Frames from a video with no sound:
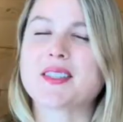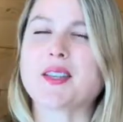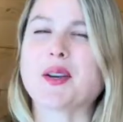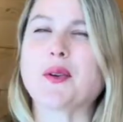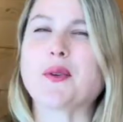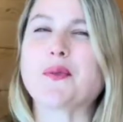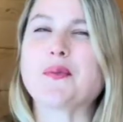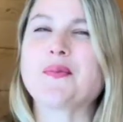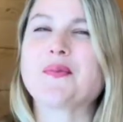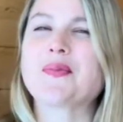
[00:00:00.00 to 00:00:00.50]

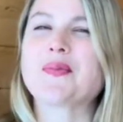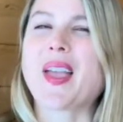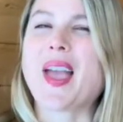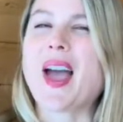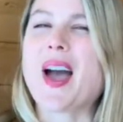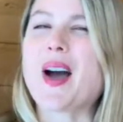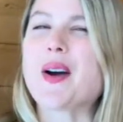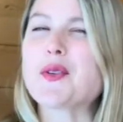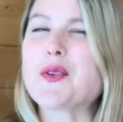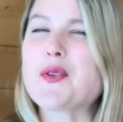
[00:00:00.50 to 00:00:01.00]
So,
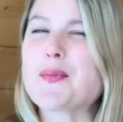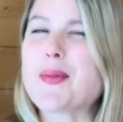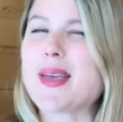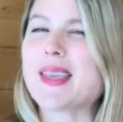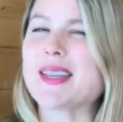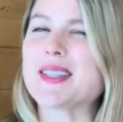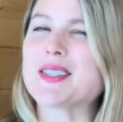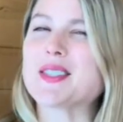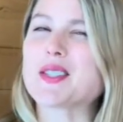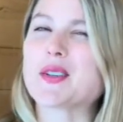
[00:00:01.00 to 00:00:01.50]
how do you
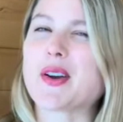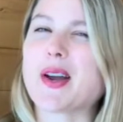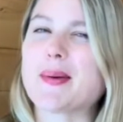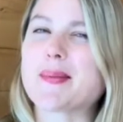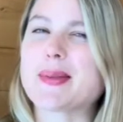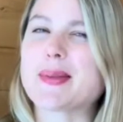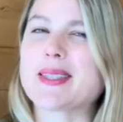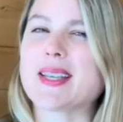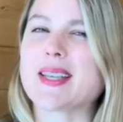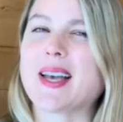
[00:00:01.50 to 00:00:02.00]
make
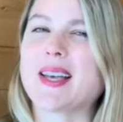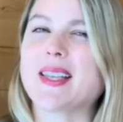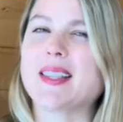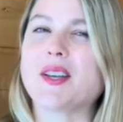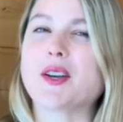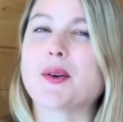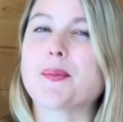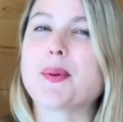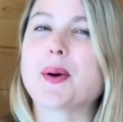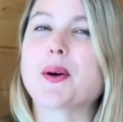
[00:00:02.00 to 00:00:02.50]
Instagram decide
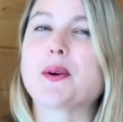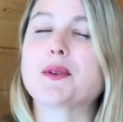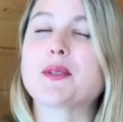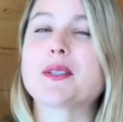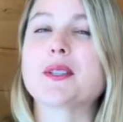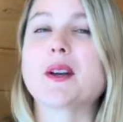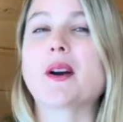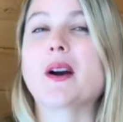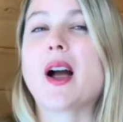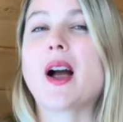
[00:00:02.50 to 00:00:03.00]
that your
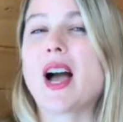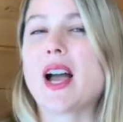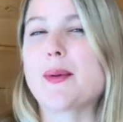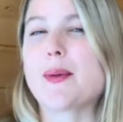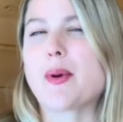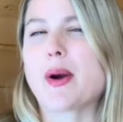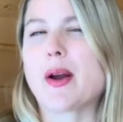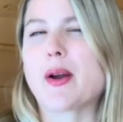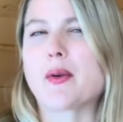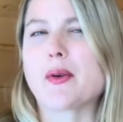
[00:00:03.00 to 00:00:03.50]
posts are
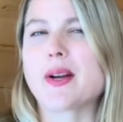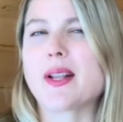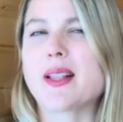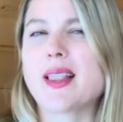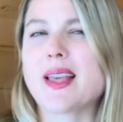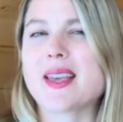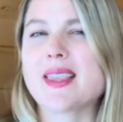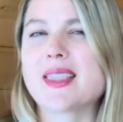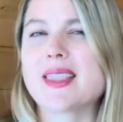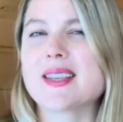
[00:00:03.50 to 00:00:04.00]
high priority
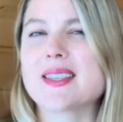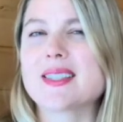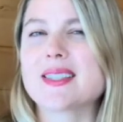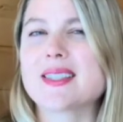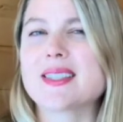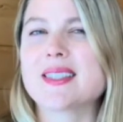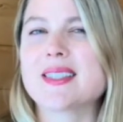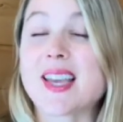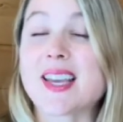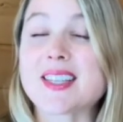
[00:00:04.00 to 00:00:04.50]
like
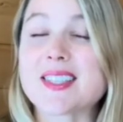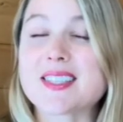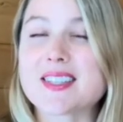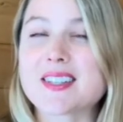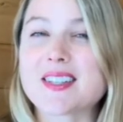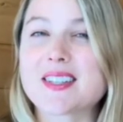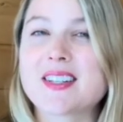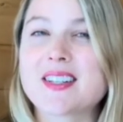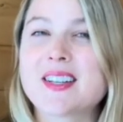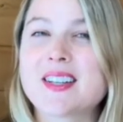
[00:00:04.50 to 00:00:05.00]
this?
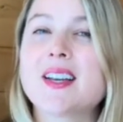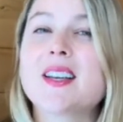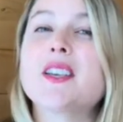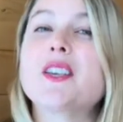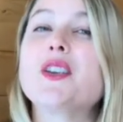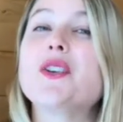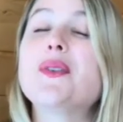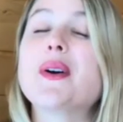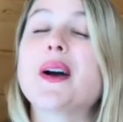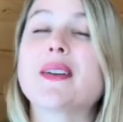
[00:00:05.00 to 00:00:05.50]
Answer:
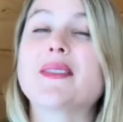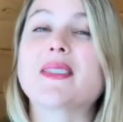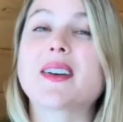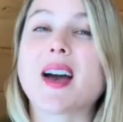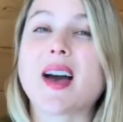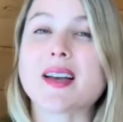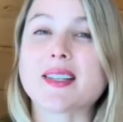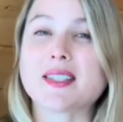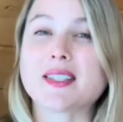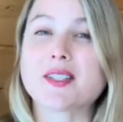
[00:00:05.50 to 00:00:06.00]
you have
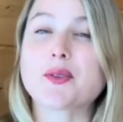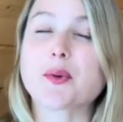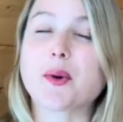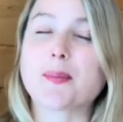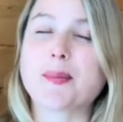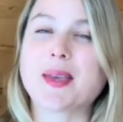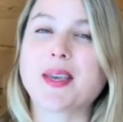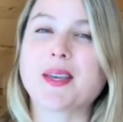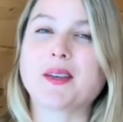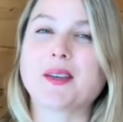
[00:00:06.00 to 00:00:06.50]
got to
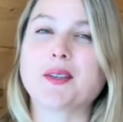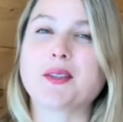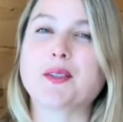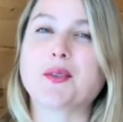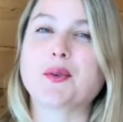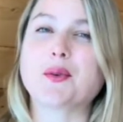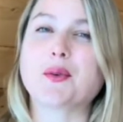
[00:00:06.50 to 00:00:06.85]
appeal